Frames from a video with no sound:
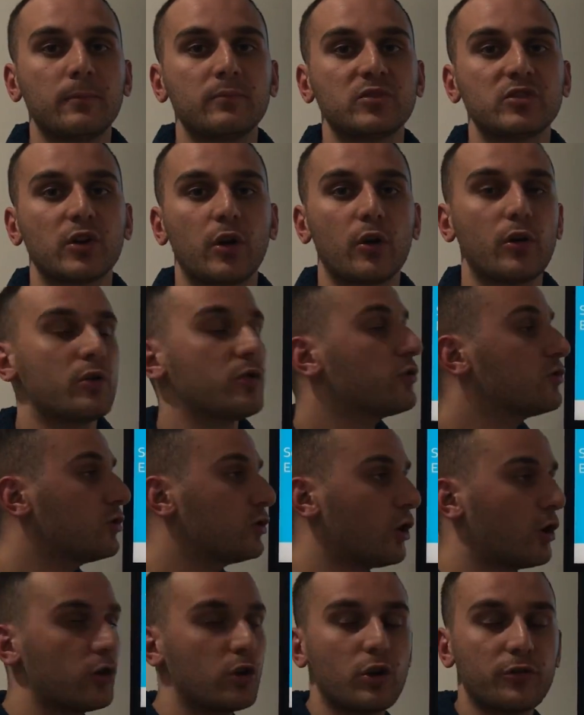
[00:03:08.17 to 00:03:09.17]
So
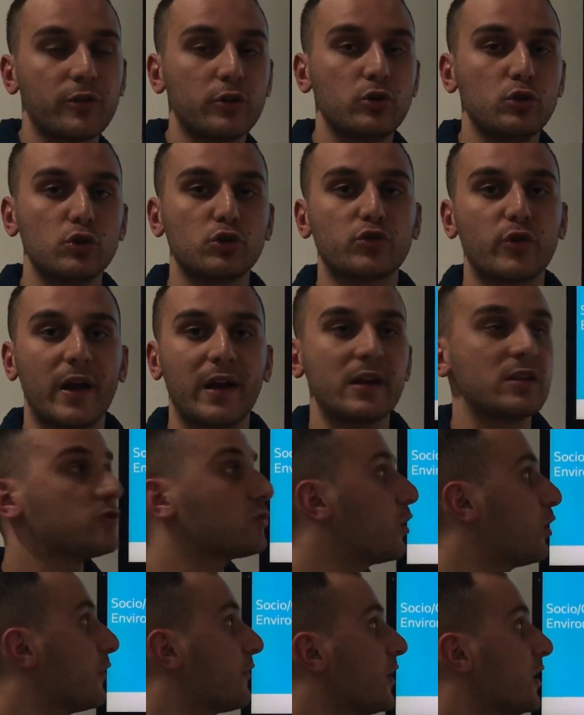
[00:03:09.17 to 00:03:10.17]
you got the new
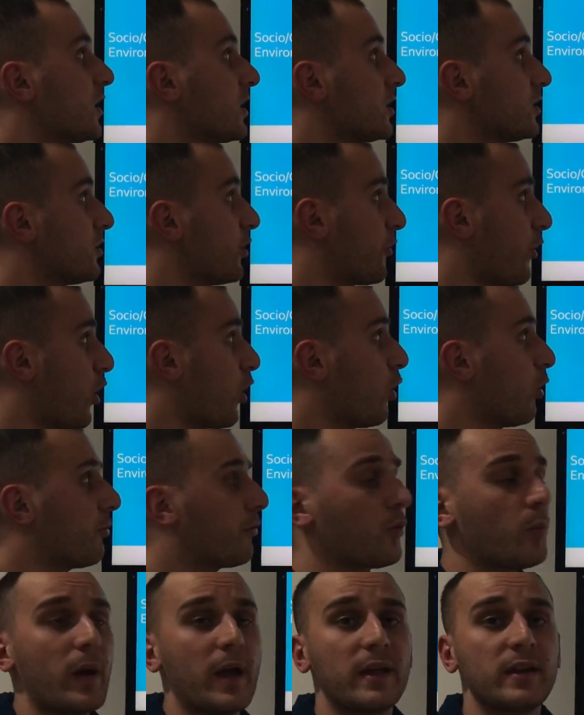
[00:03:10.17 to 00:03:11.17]
trend of the
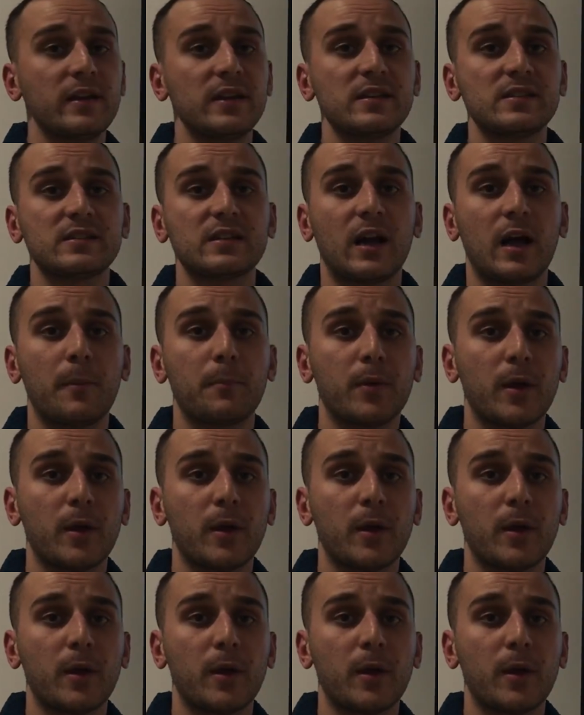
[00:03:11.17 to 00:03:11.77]
health awareness,